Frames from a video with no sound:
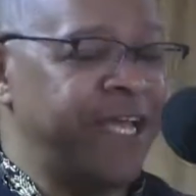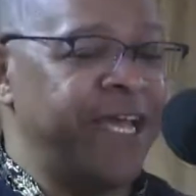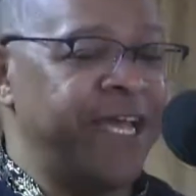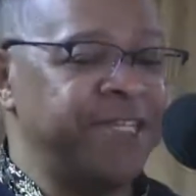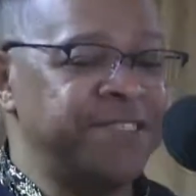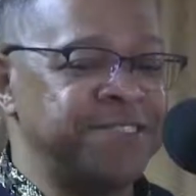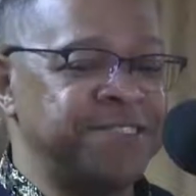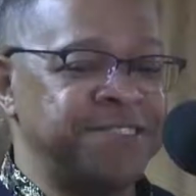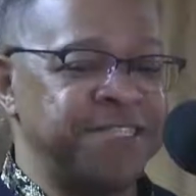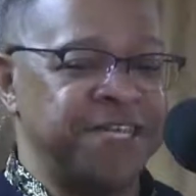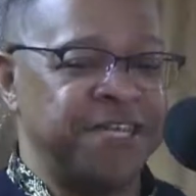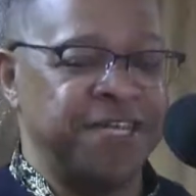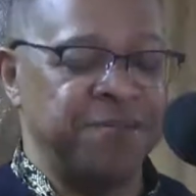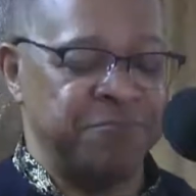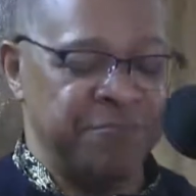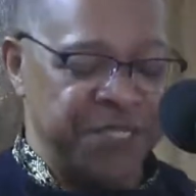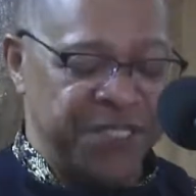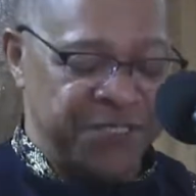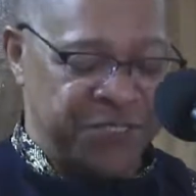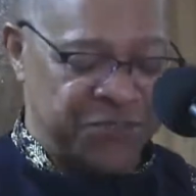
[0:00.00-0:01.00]

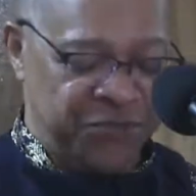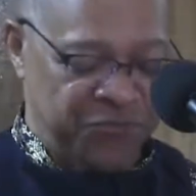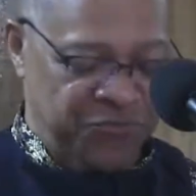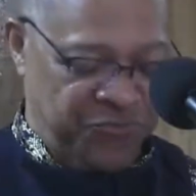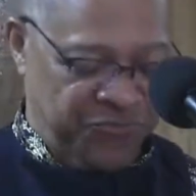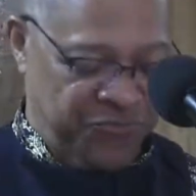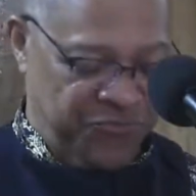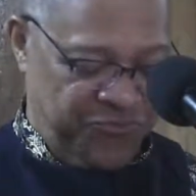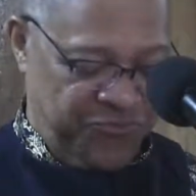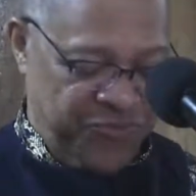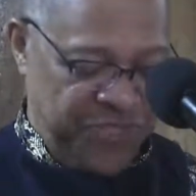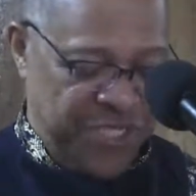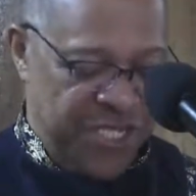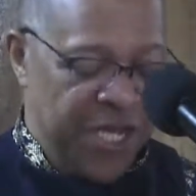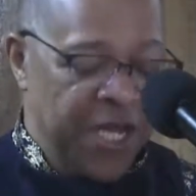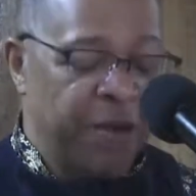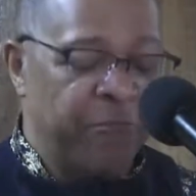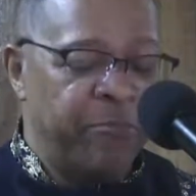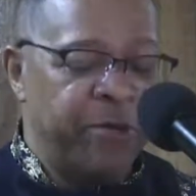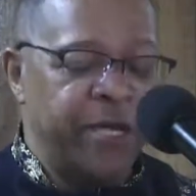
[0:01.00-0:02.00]
Hashtag me too.
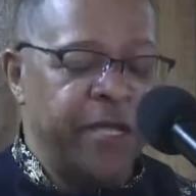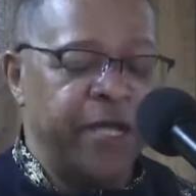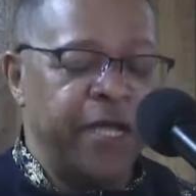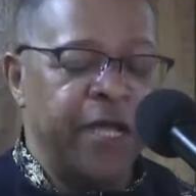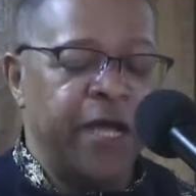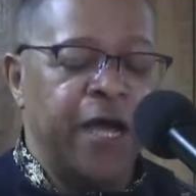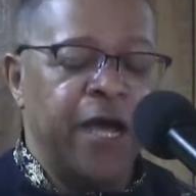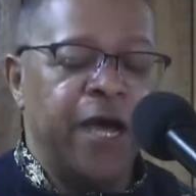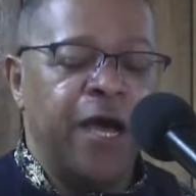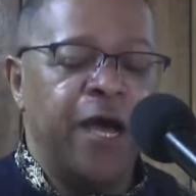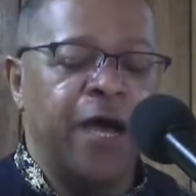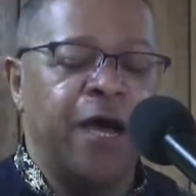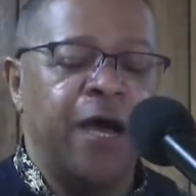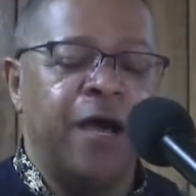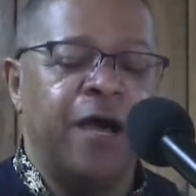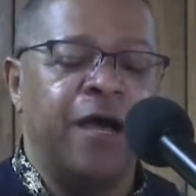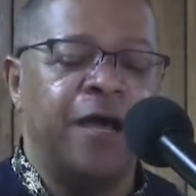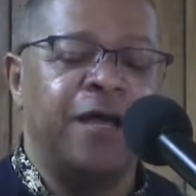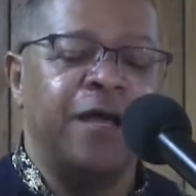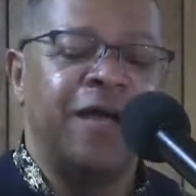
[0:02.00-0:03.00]
But,
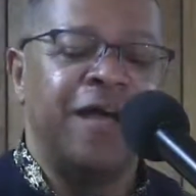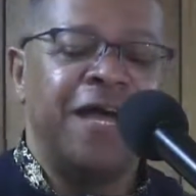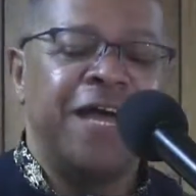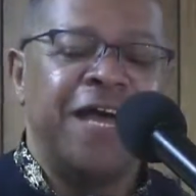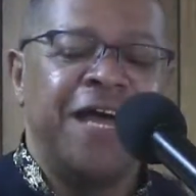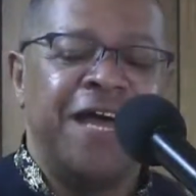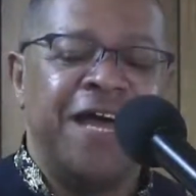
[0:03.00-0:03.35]
uh-uh. uh,